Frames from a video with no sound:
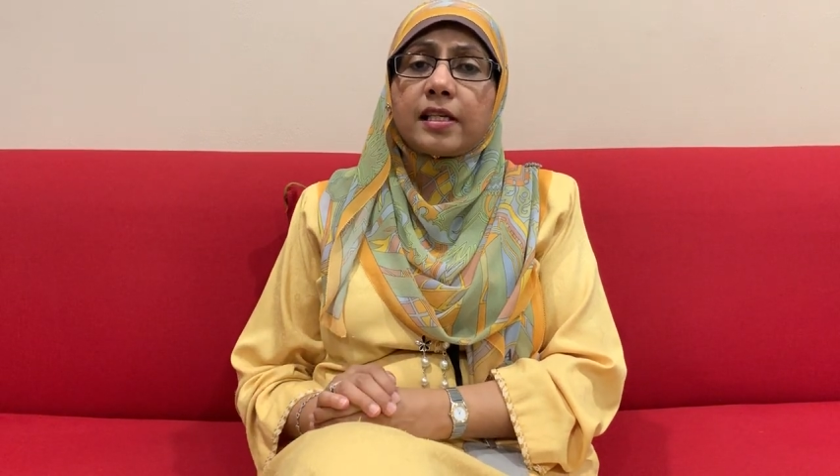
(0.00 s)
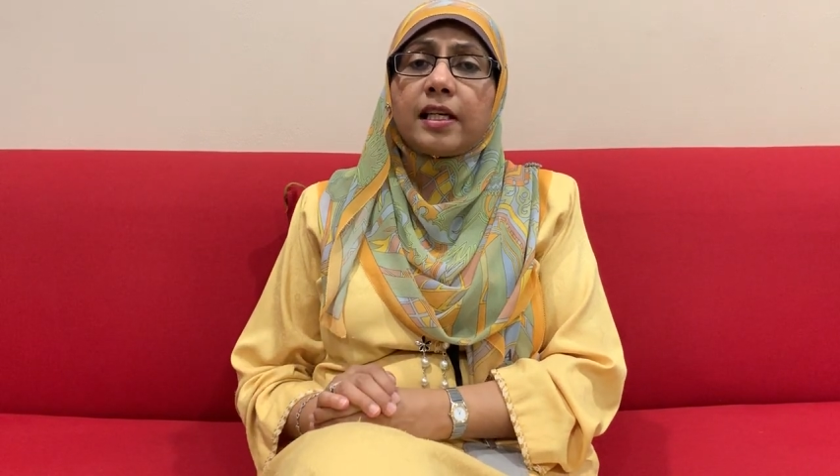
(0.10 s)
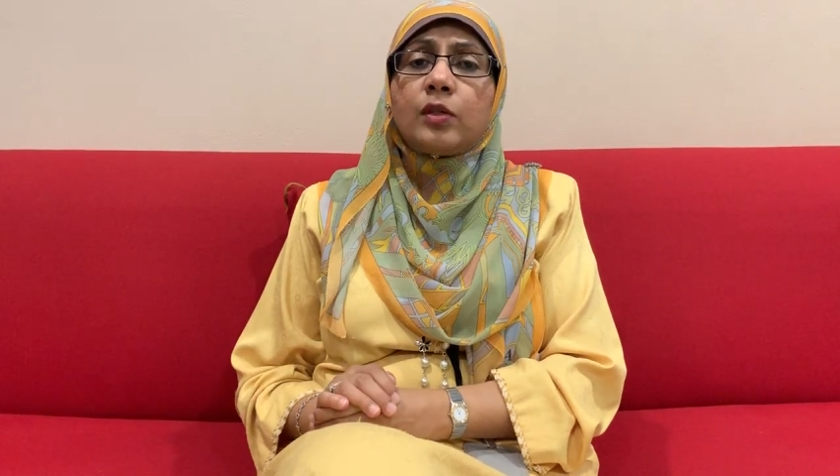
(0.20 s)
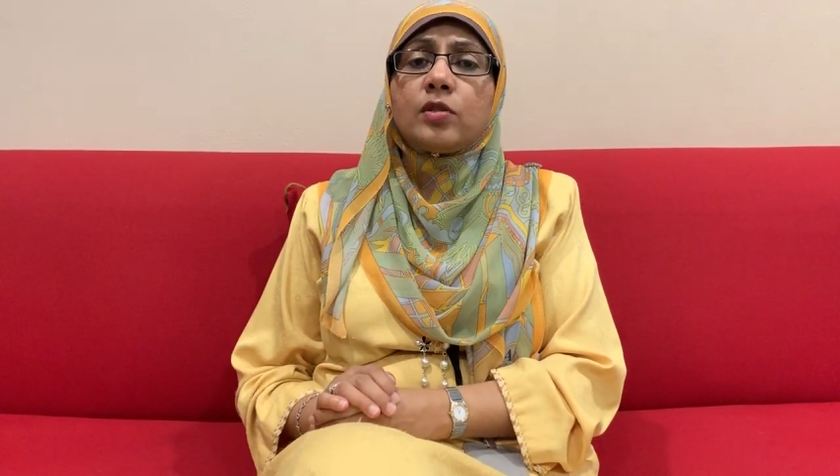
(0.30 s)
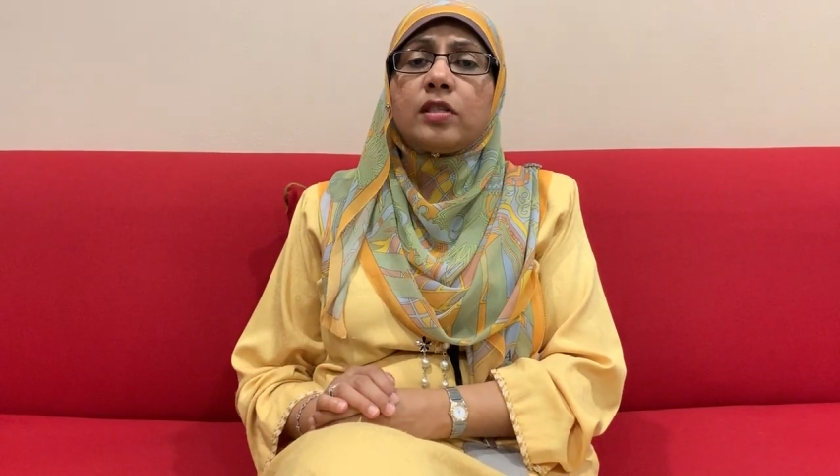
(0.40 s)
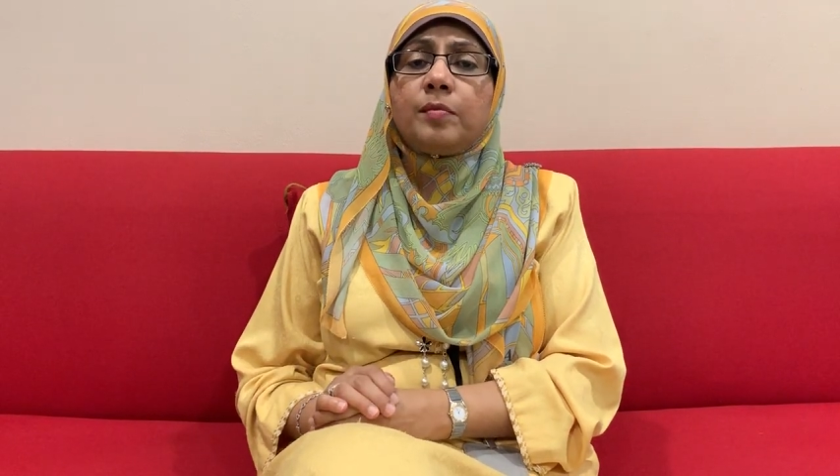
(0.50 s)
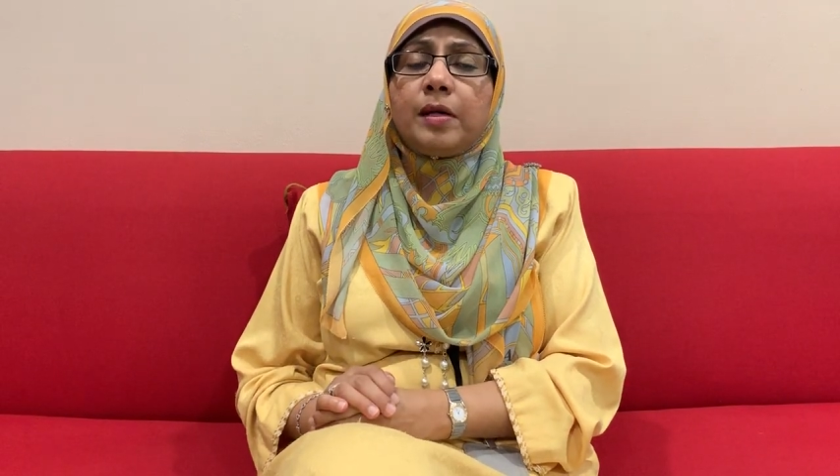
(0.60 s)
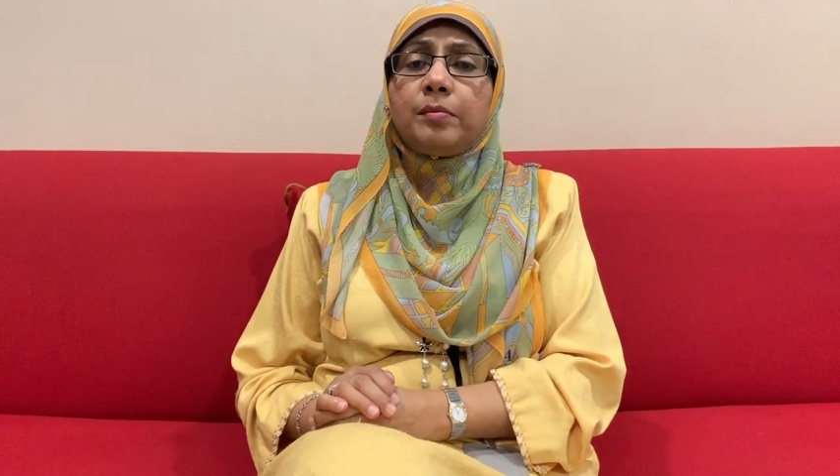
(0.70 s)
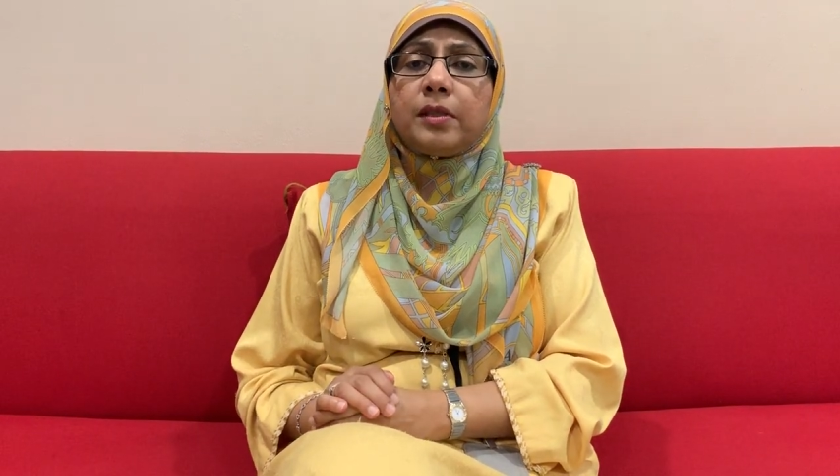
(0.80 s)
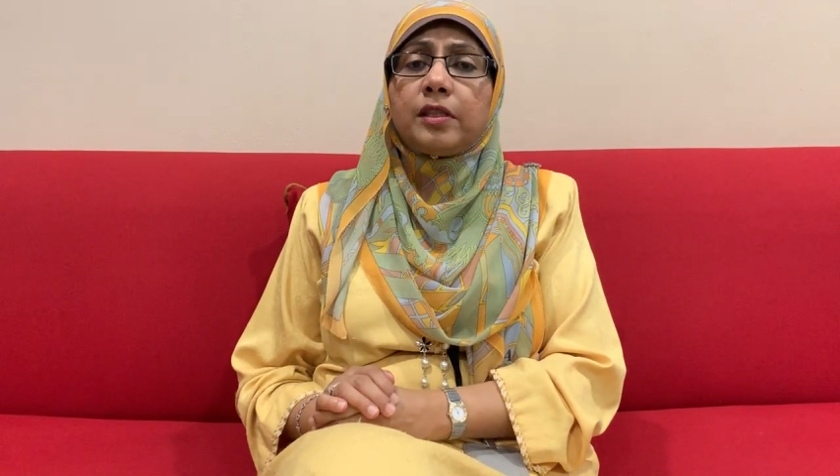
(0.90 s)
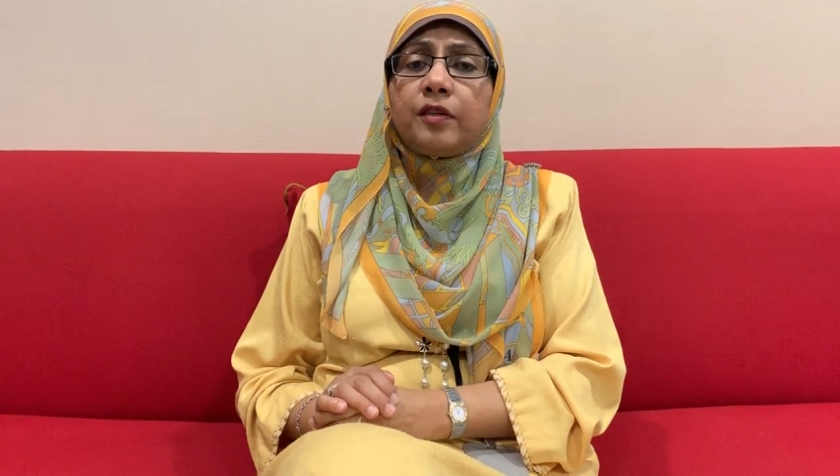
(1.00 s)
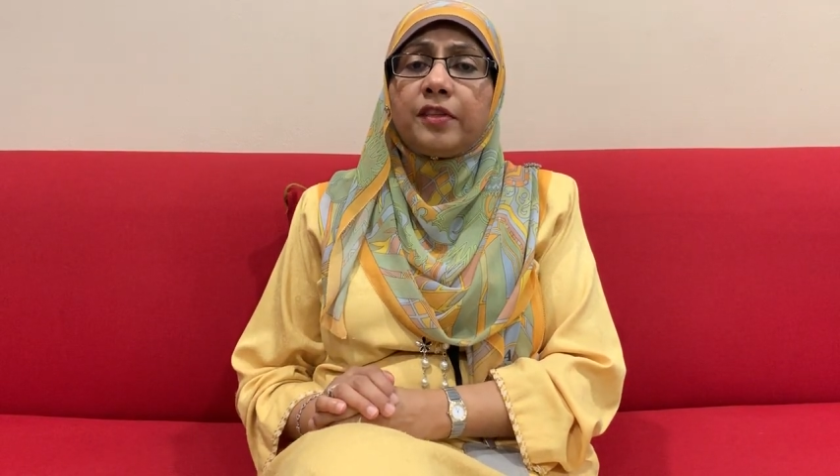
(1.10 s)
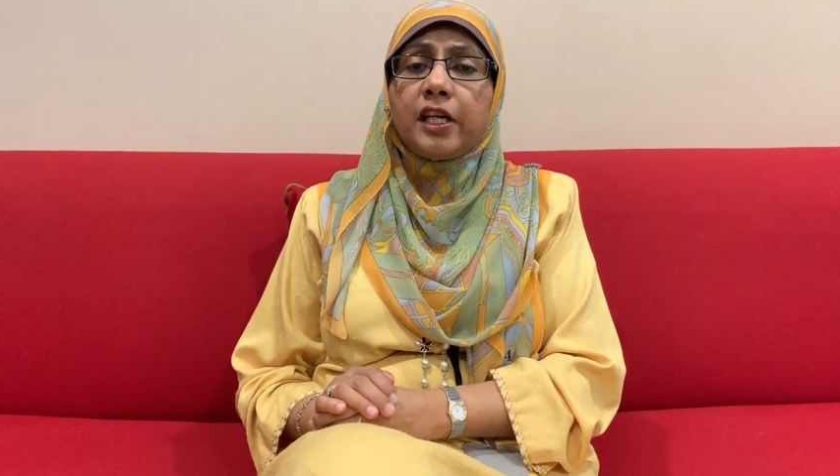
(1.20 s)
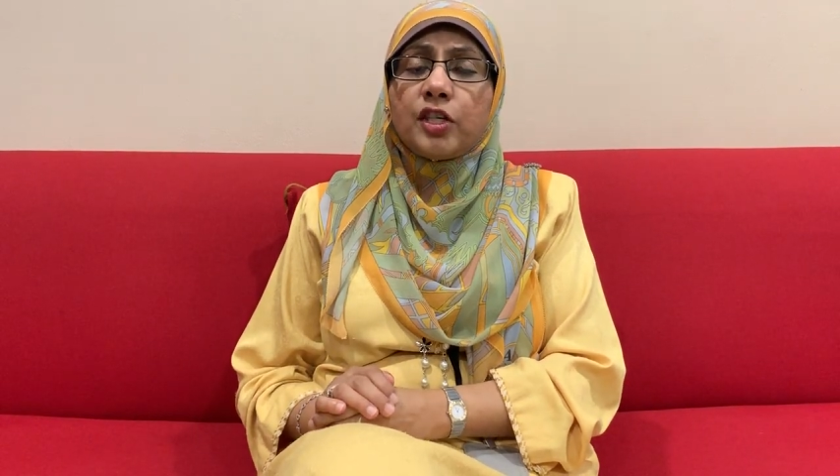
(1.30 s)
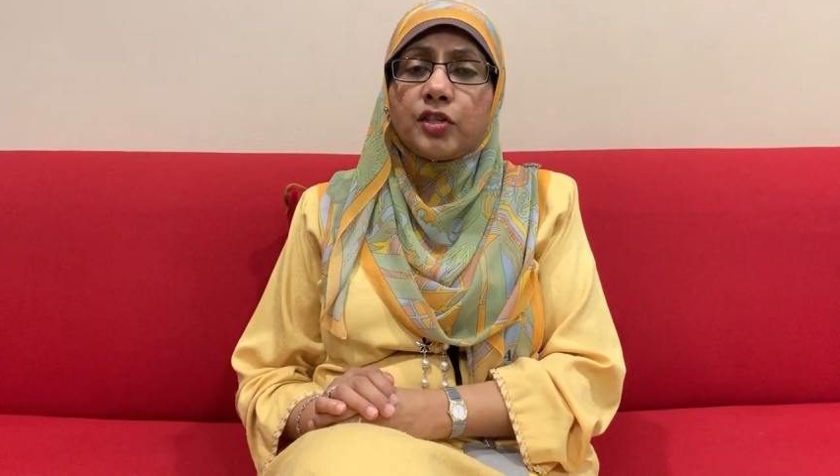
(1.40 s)
council member of
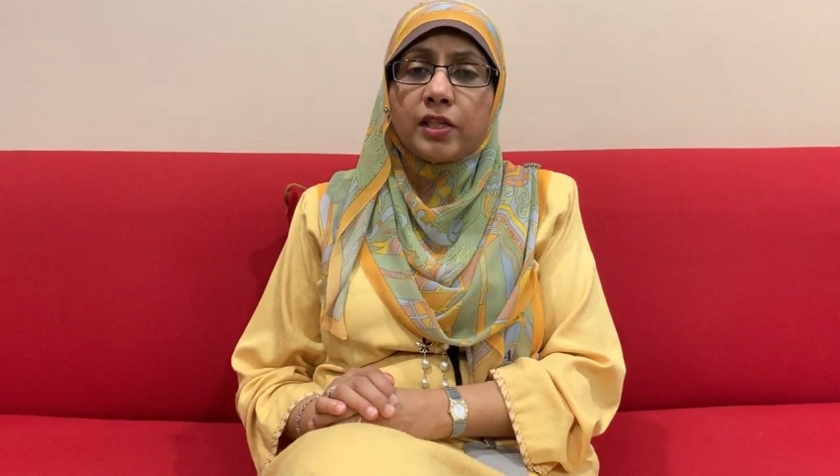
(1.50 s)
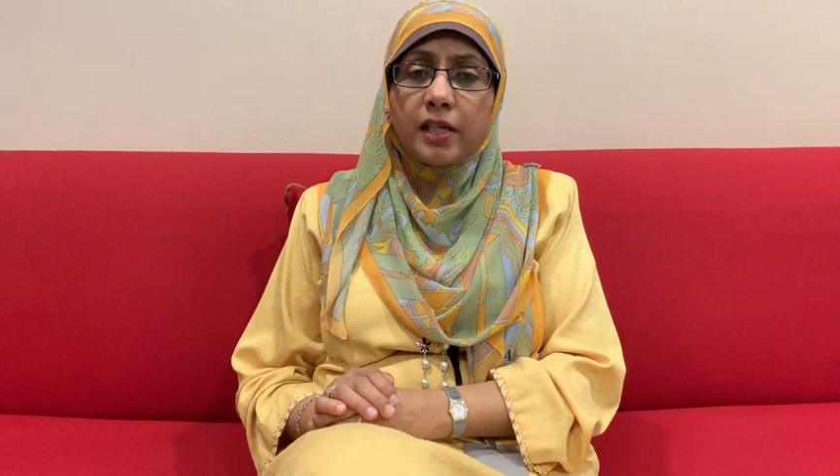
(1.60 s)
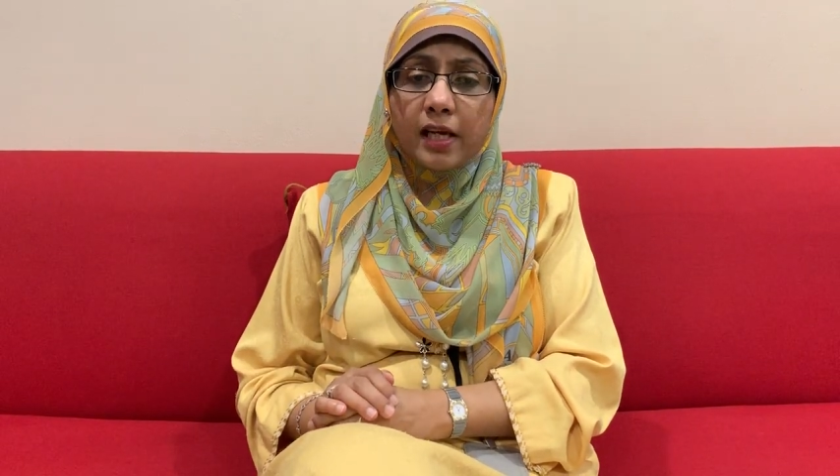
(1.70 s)
the Asian